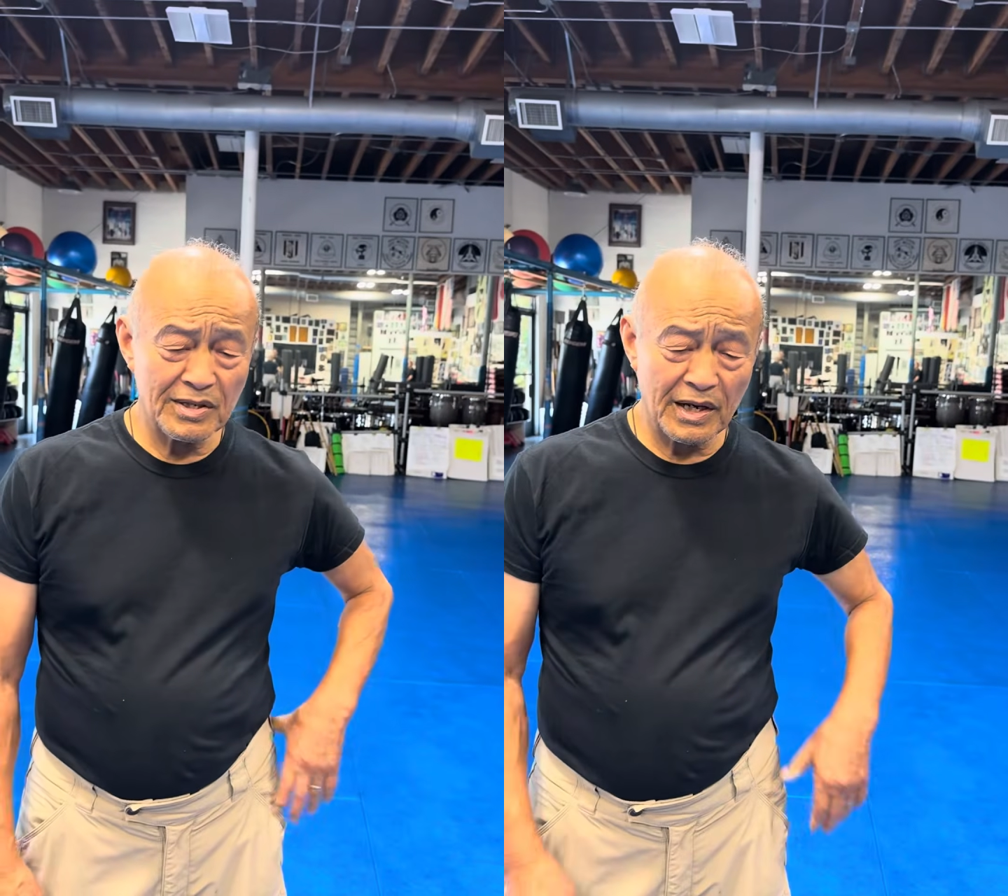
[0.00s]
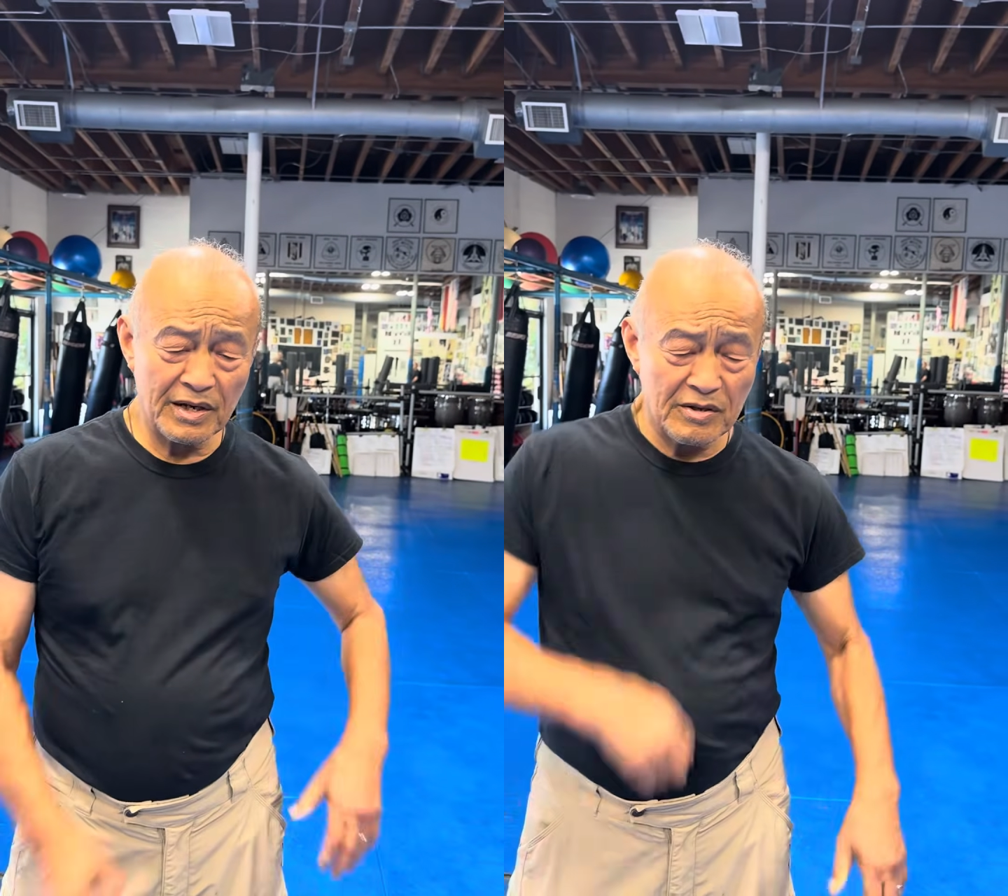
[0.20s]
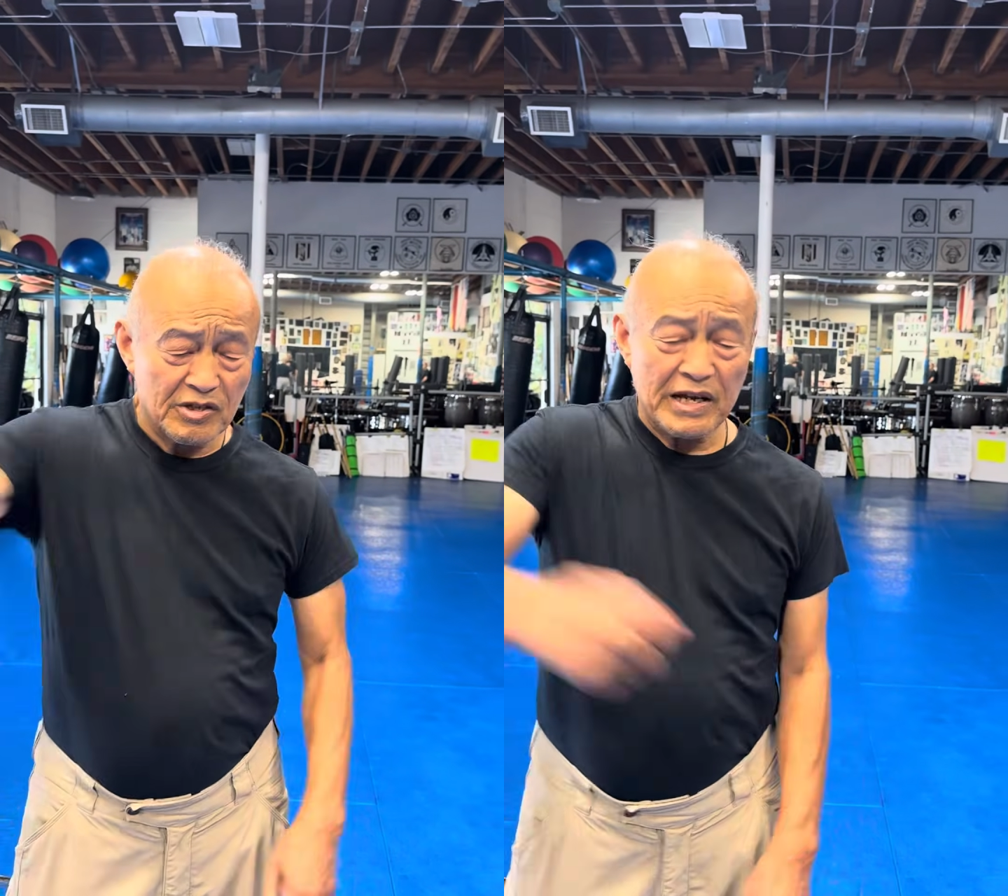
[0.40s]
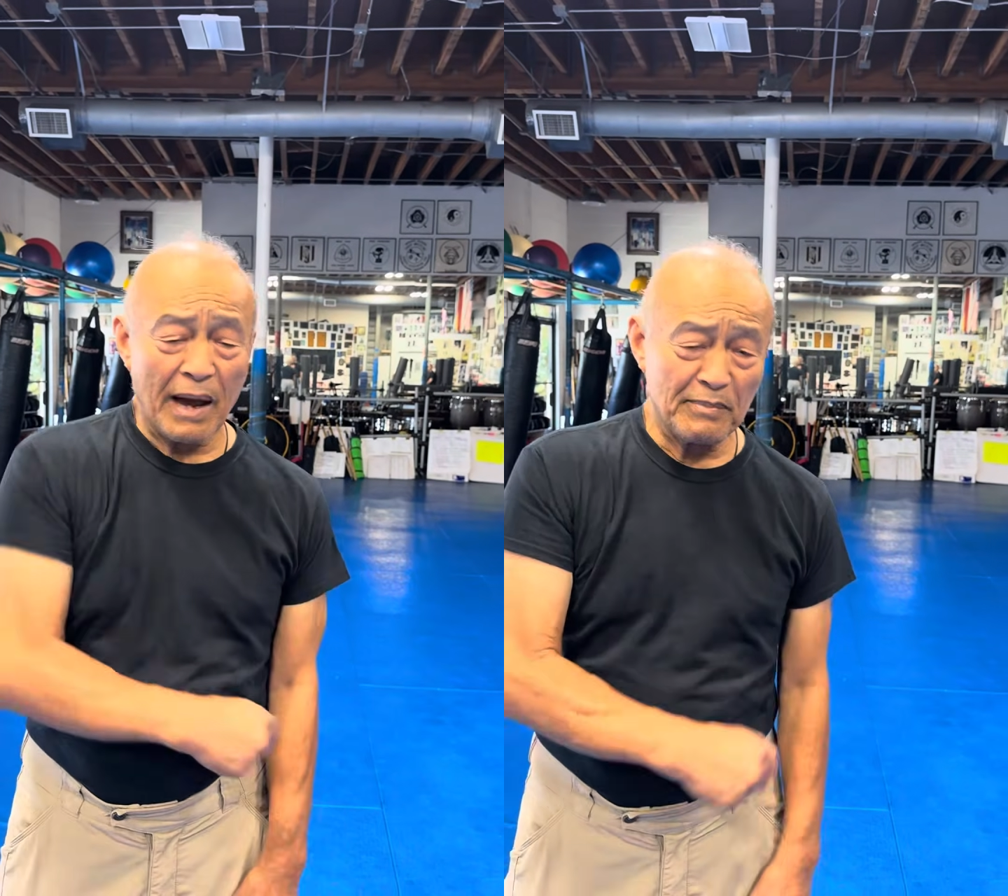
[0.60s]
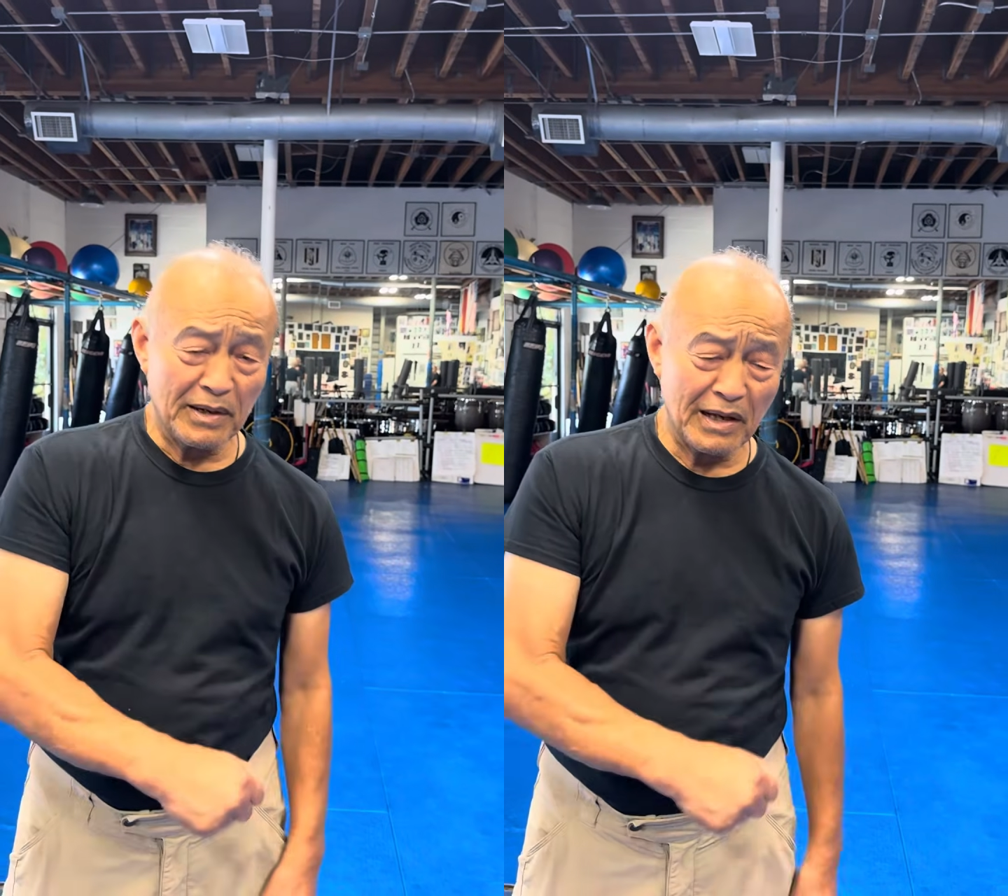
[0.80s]
lot of
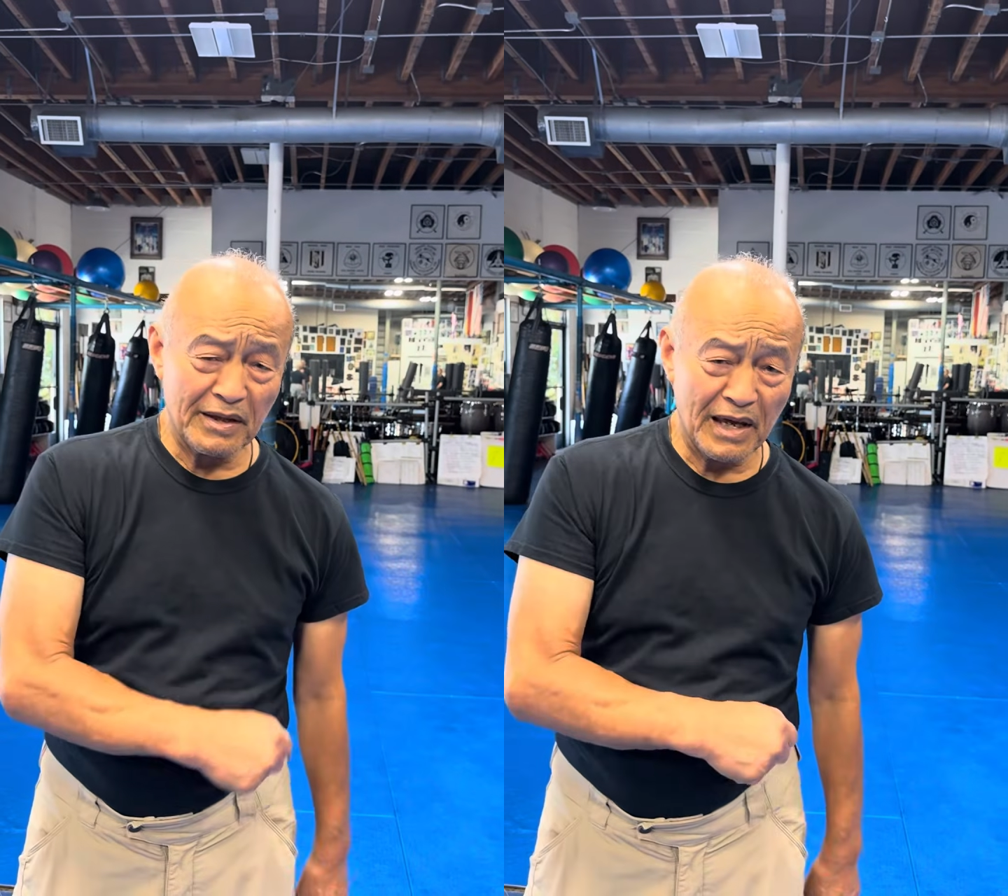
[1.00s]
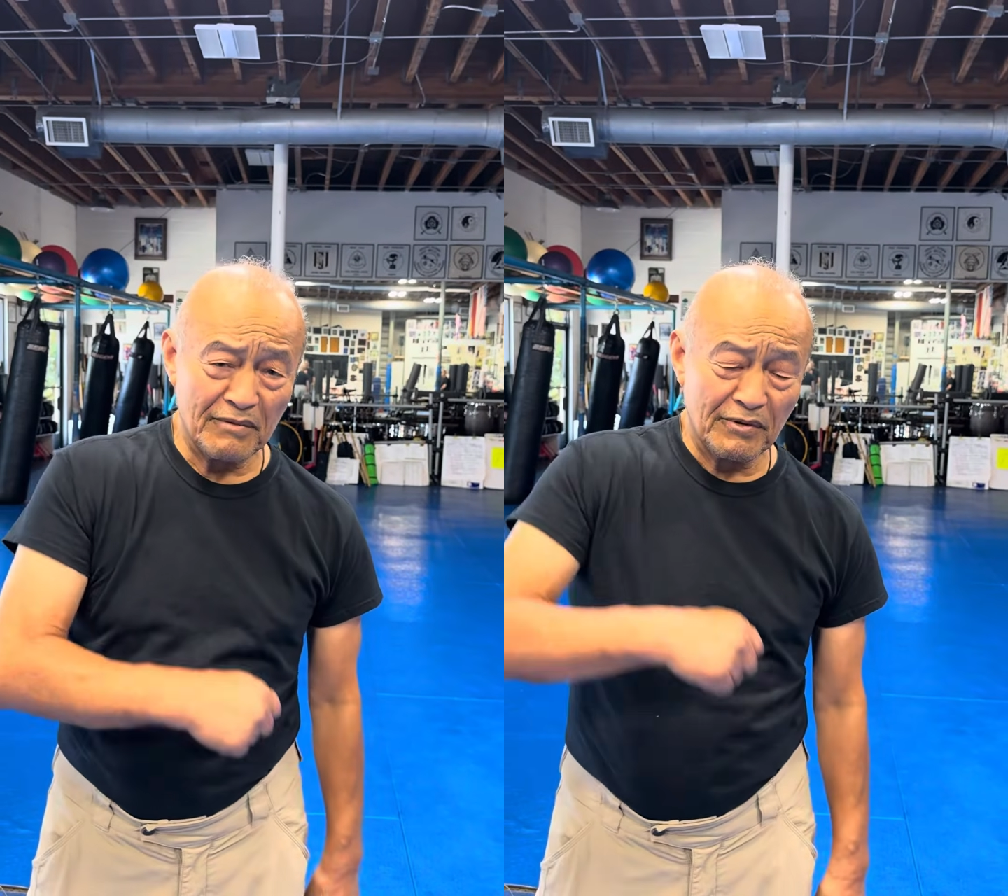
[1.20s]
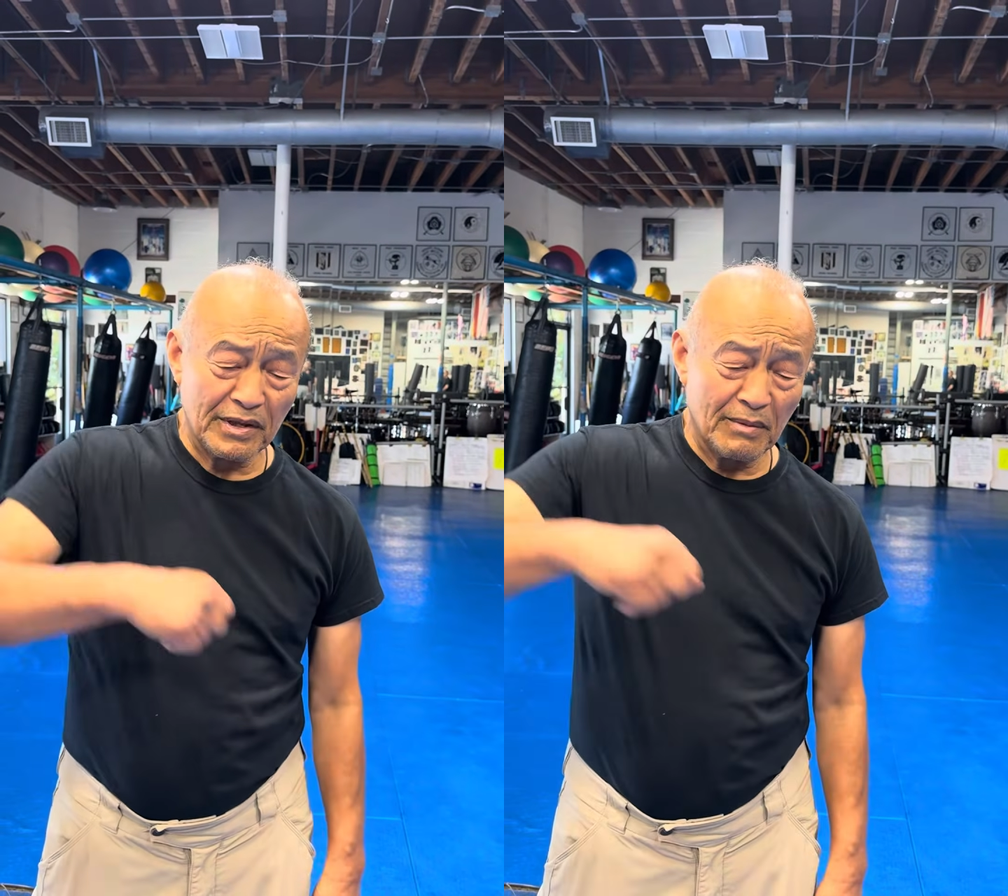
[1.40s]
snapping like that with the